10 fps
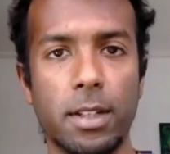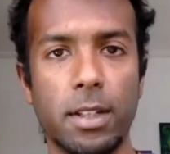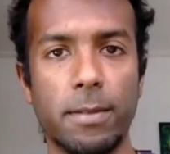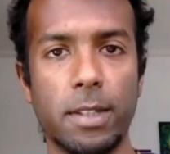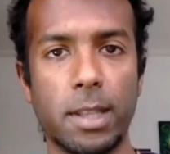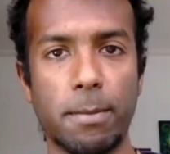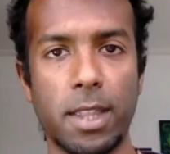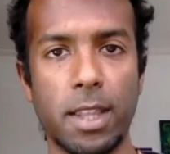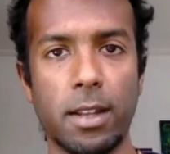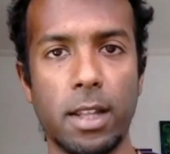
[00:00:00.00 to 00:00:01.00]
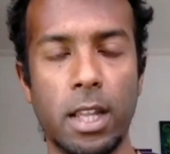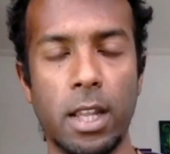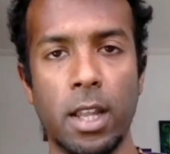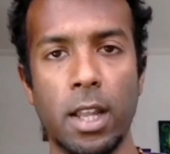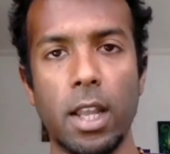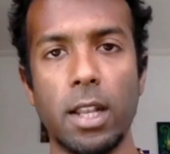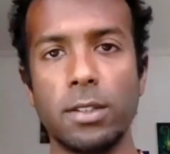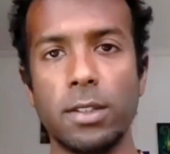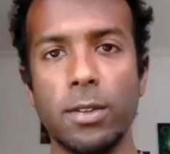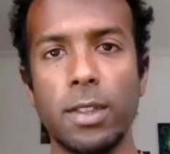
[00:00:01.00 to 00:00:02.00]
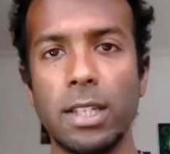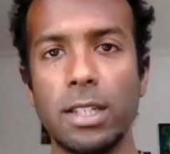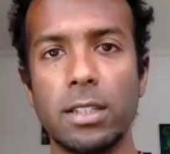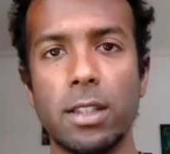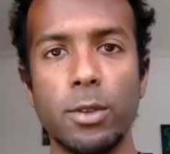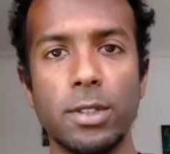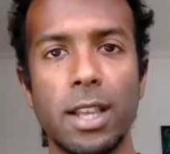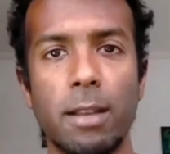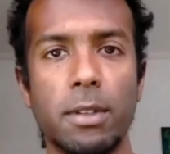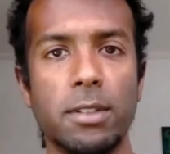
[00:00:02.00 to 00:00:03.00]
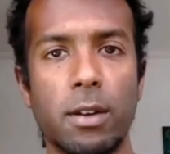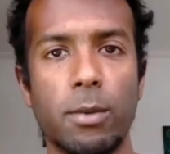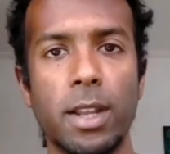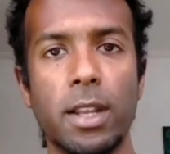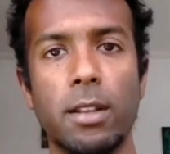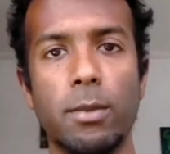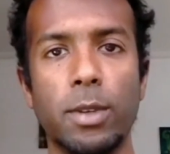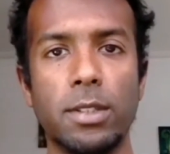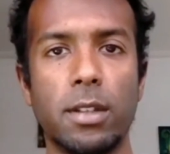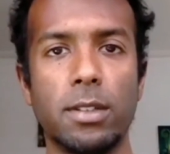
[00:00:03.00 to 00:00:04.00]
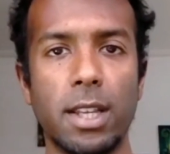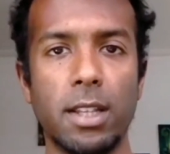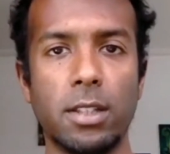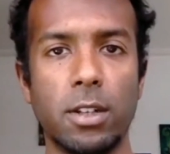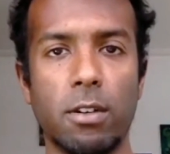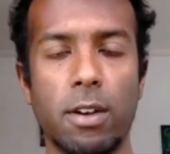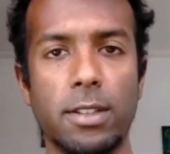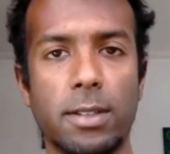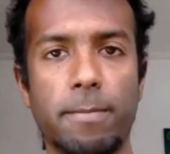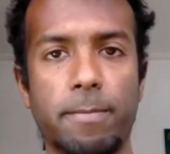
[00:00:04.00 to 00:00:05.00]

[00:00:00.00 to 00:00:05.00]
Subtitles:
something. And as those elements are awakened, we start to integrate.